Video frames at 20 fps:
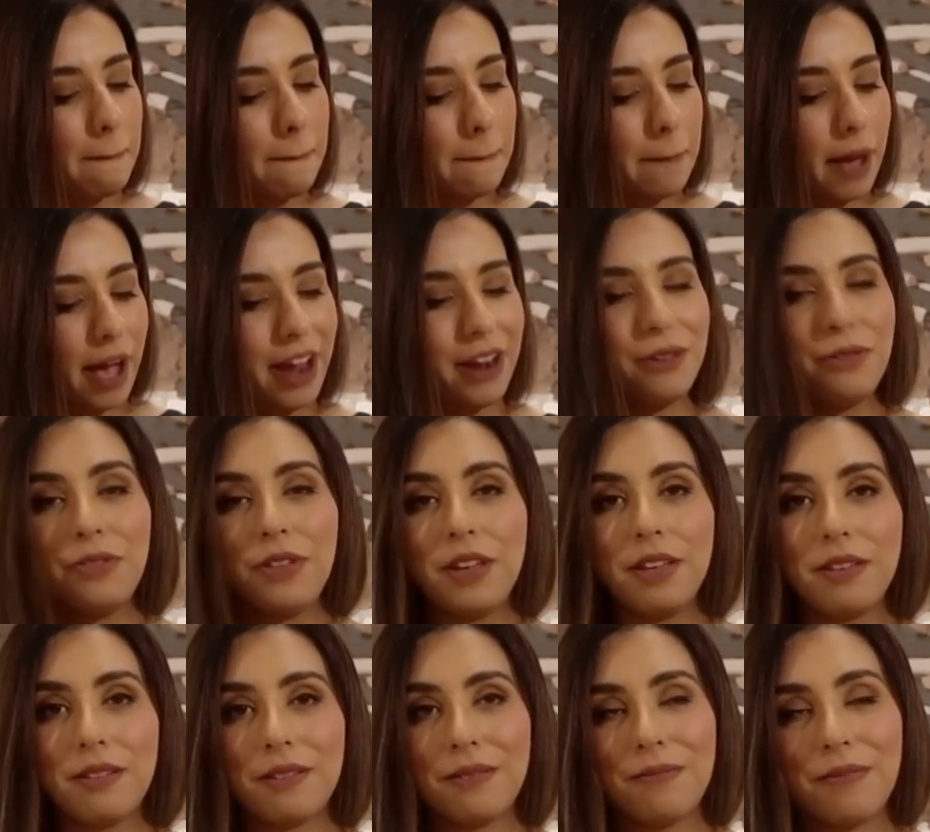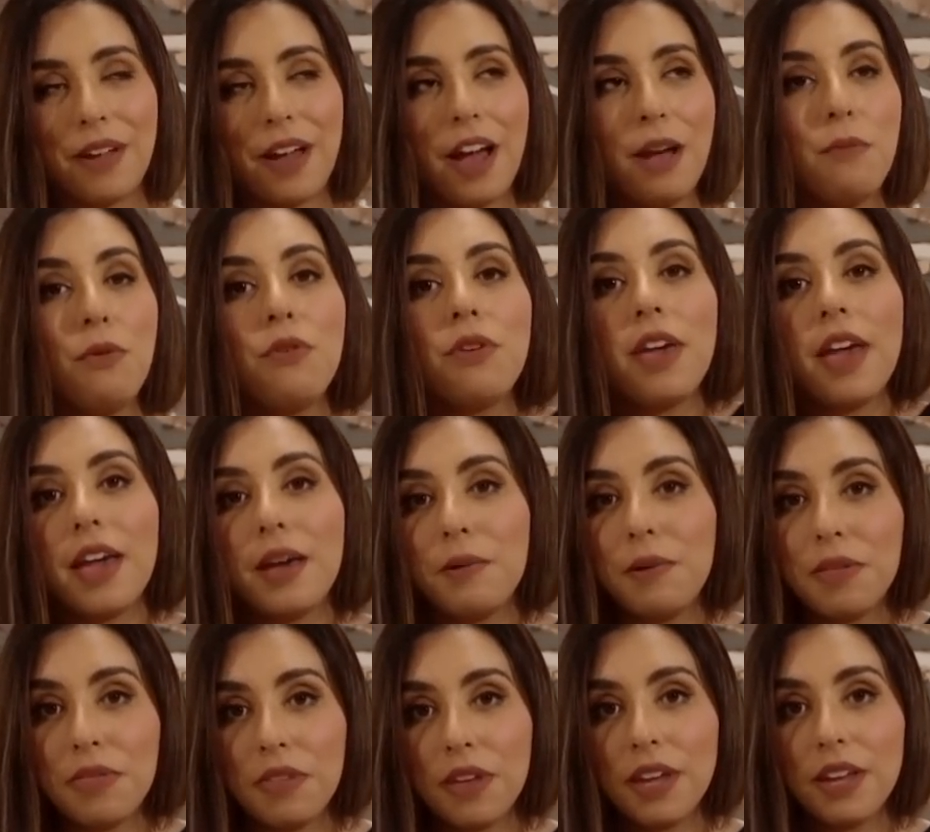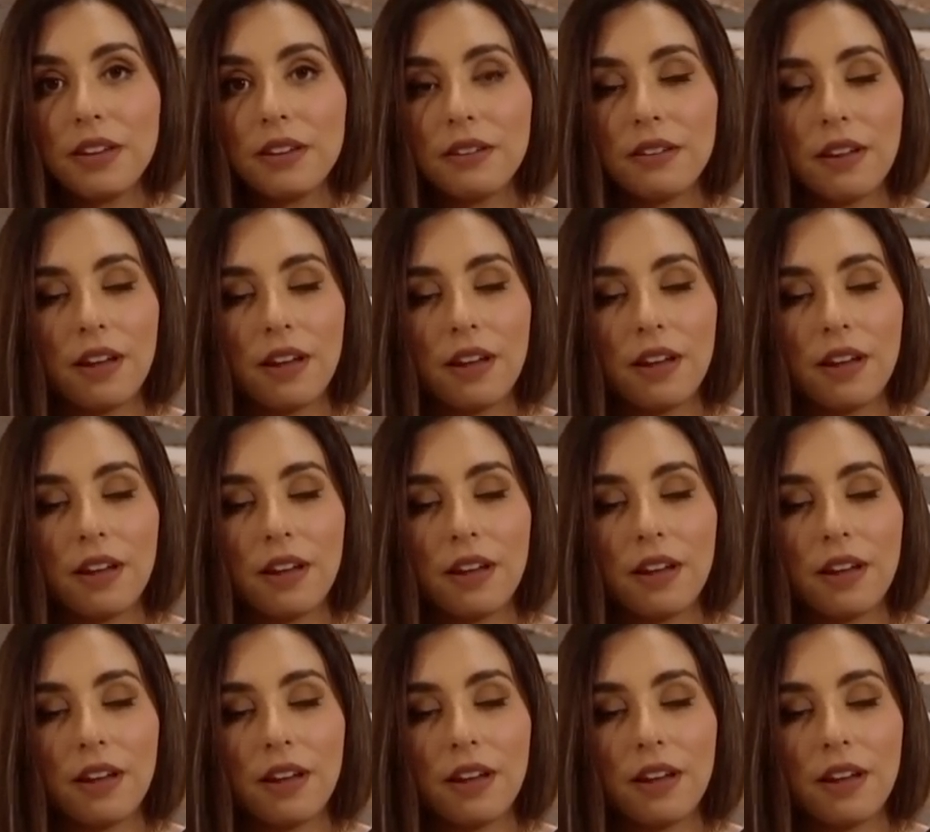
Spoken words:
I don't think, I'm okay with it,